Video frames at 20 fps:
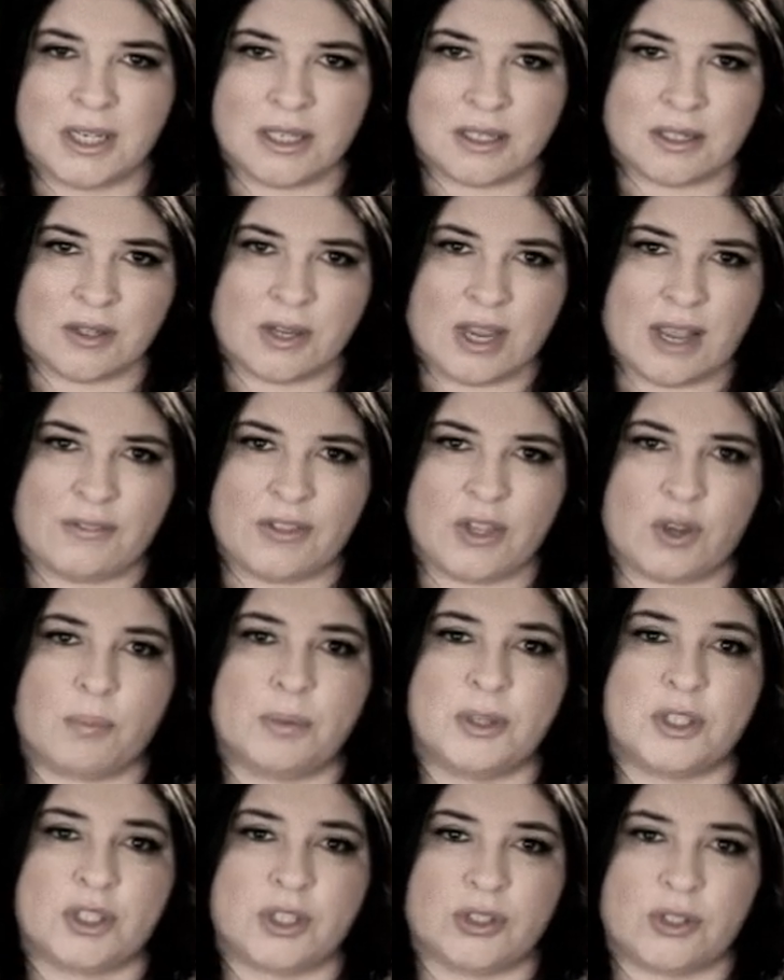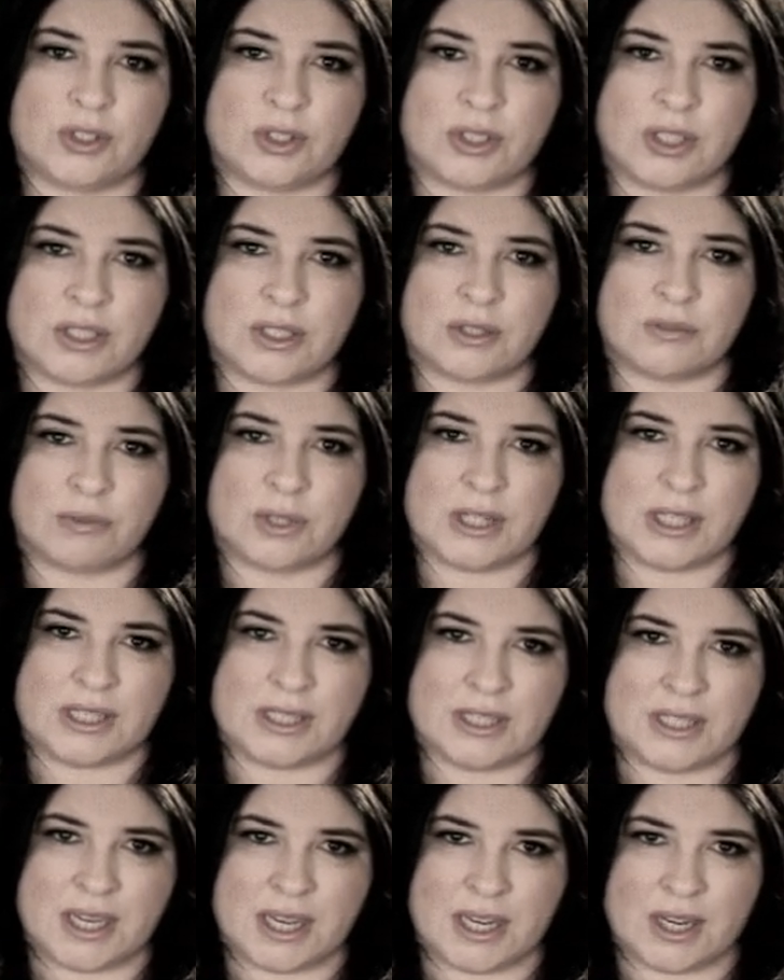So you have the opportunity to really
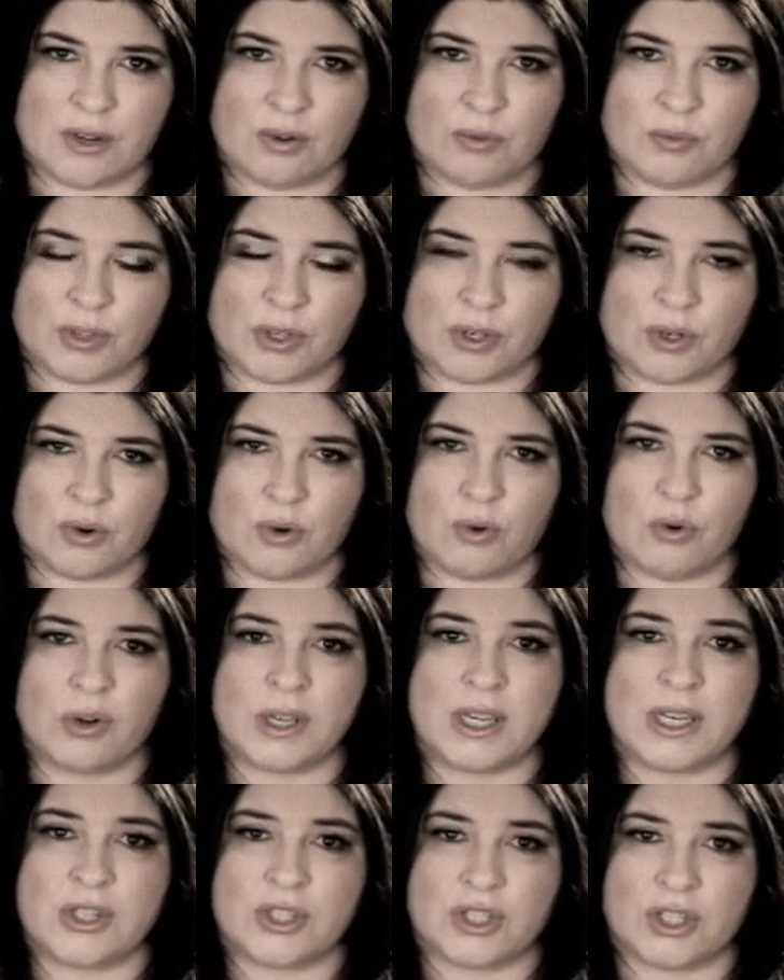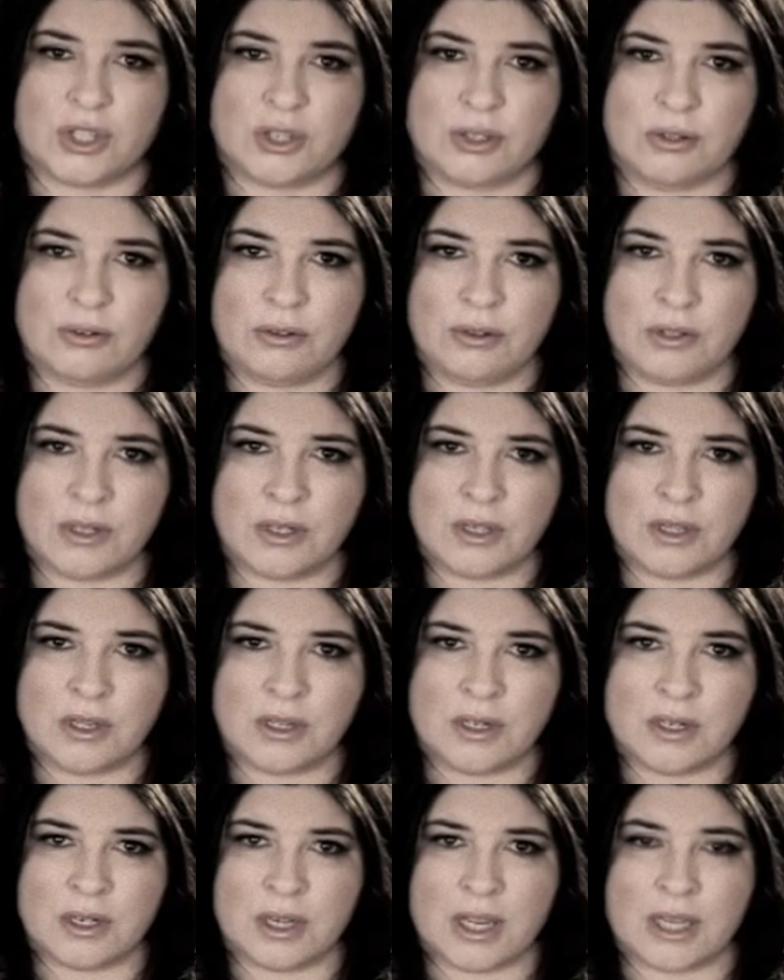deal with a core issue
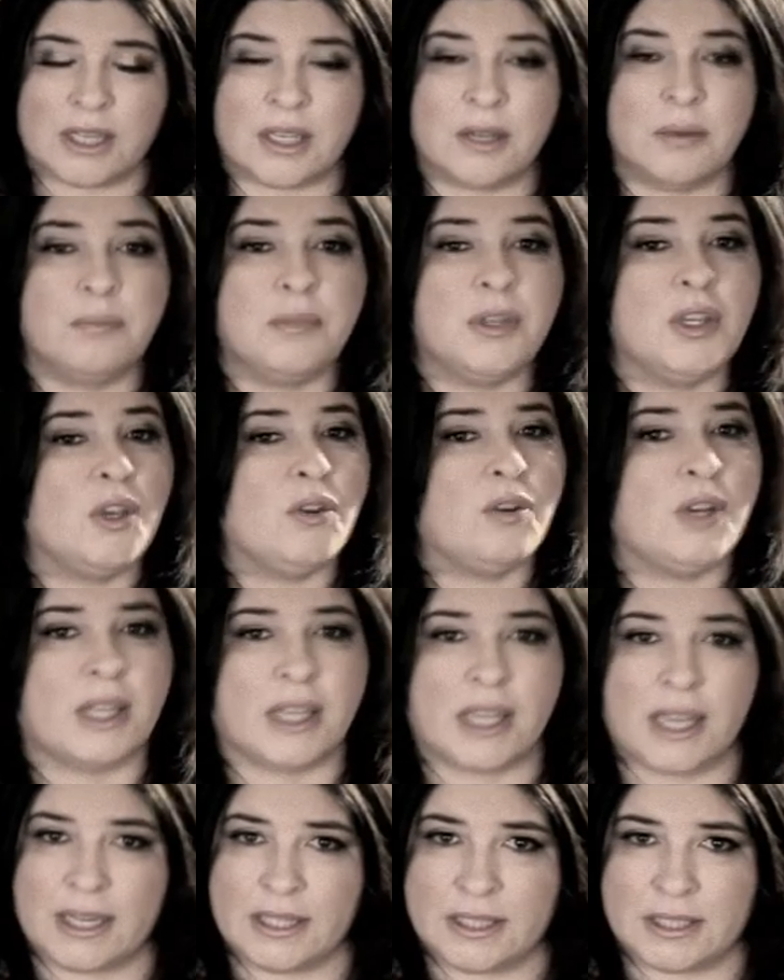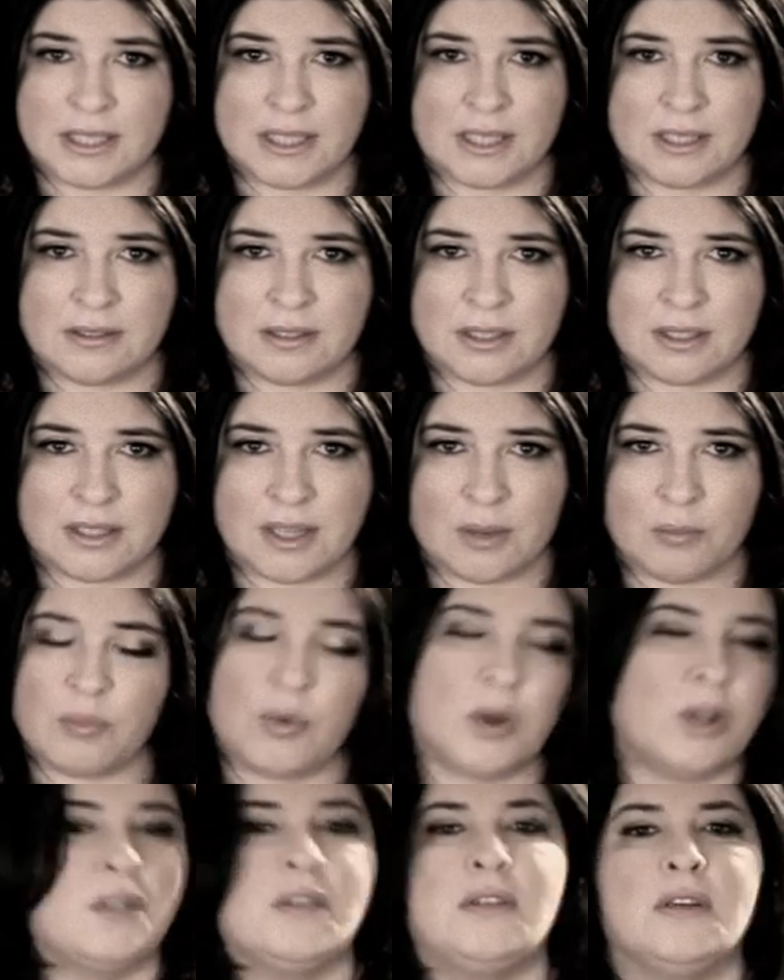and communicate it to
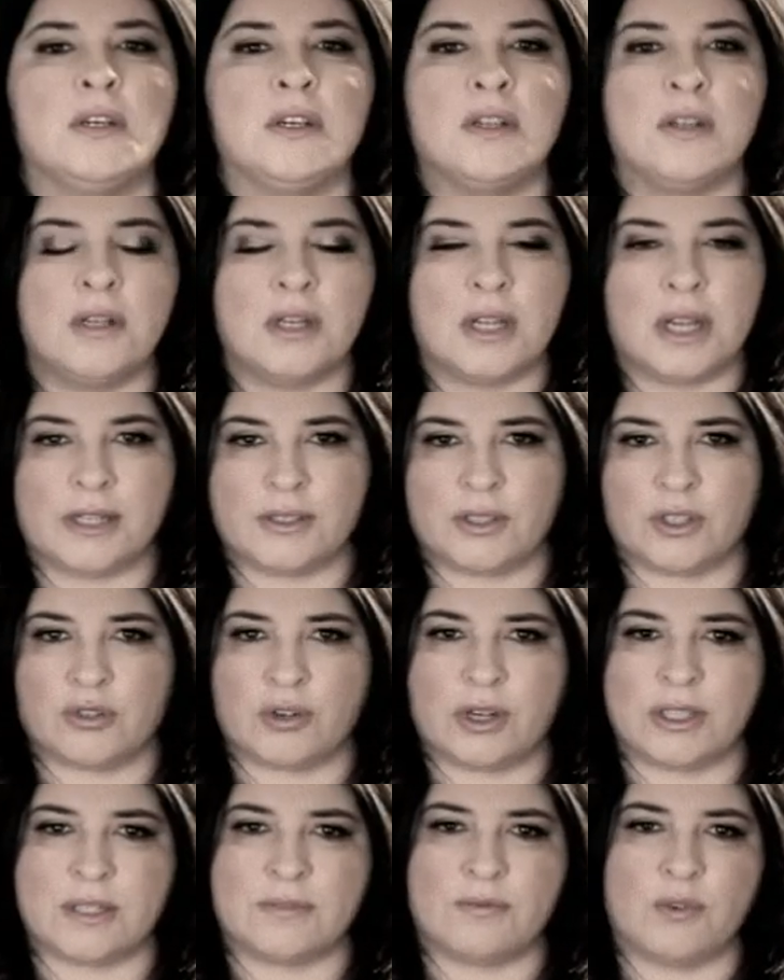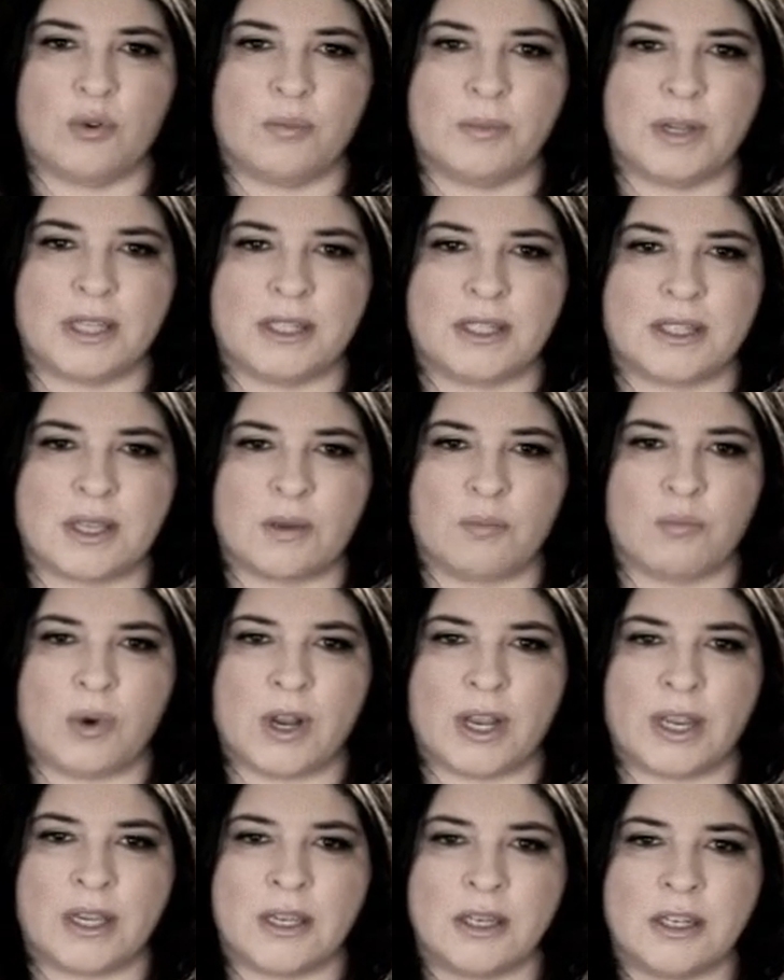someone and to transform it in some
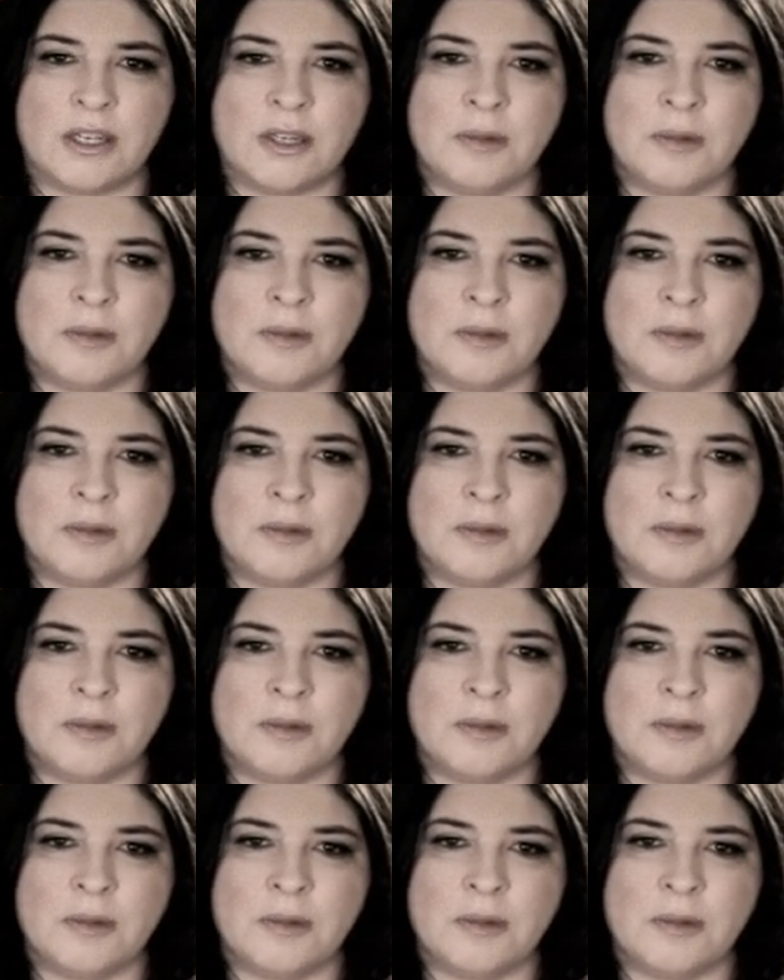way.